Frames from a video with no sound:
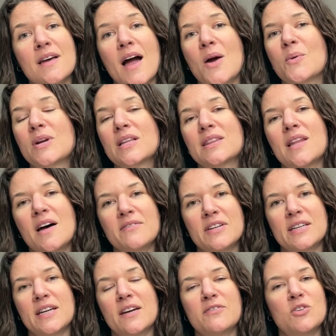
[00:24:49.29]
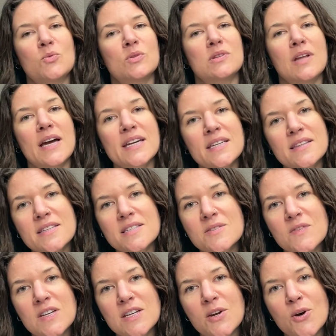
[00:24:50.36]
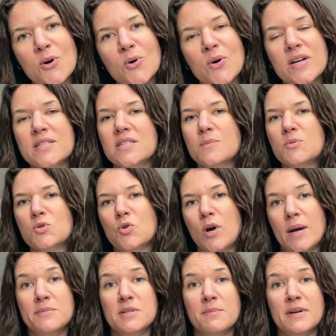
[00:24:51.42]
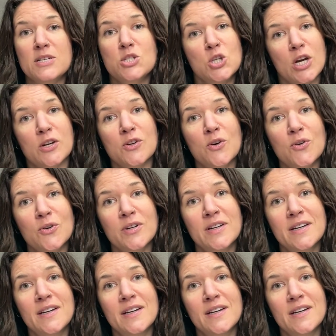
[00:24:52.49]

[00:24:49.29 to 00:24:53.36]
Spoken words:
I would love it if you would like this video and subscribe to my channel,